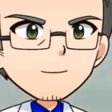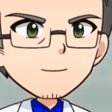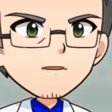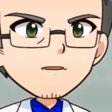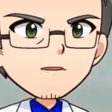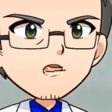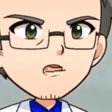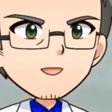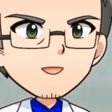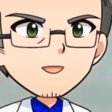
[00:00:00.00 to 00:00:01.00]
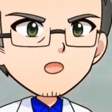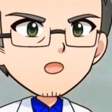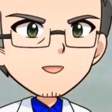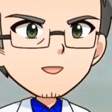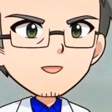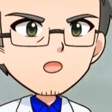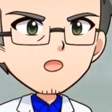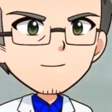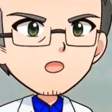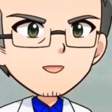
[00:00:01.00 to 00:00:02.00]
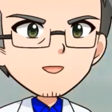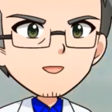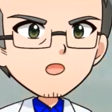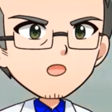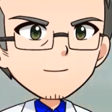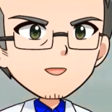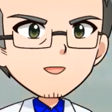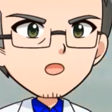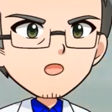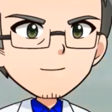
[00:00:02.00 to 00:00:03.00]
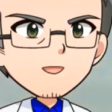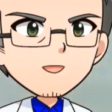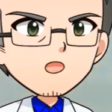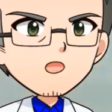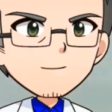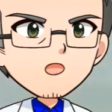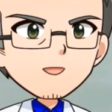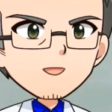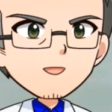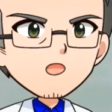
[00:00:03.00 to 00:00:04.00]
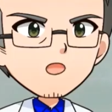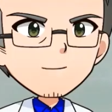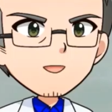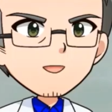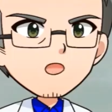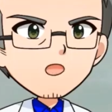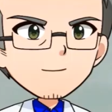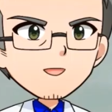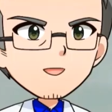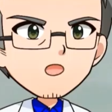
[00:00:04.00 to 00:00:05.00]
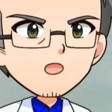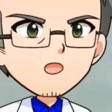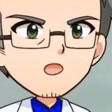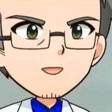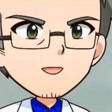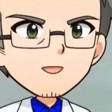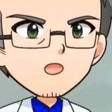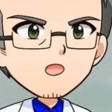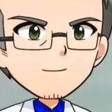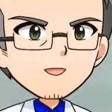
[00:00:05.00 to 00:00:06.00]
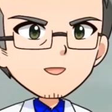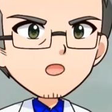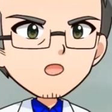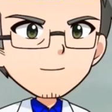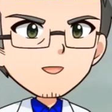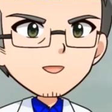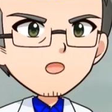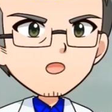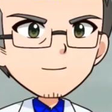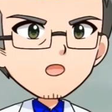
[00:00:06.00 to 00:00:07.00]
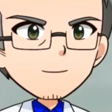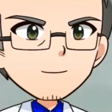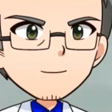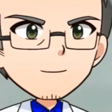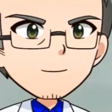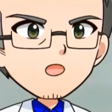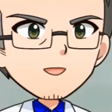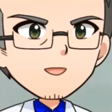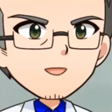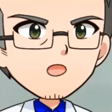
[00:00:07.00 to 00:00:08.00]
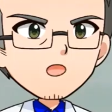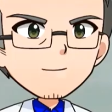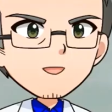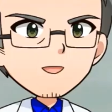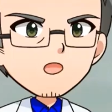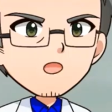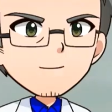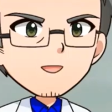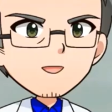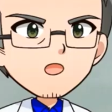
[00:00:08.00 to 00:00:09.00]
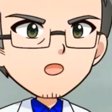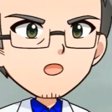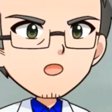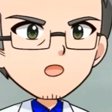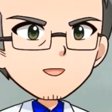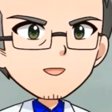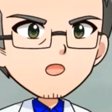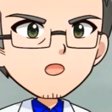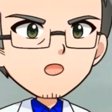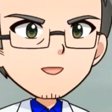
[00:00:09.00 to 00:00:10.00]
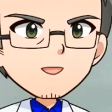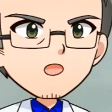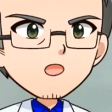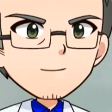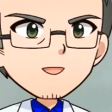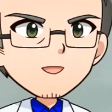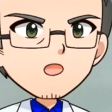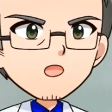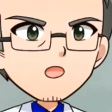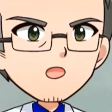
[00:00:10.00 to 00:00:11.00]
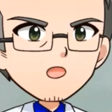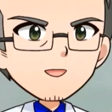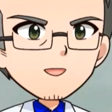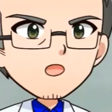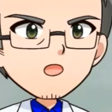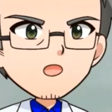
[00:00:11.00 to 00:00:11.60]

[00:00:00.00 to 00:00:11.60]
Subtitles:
There are 2 main types of memory, RAM, or random access memory, and ROM, or read-only memory. The RAM is a memory that can read and write quickly, like a notebook.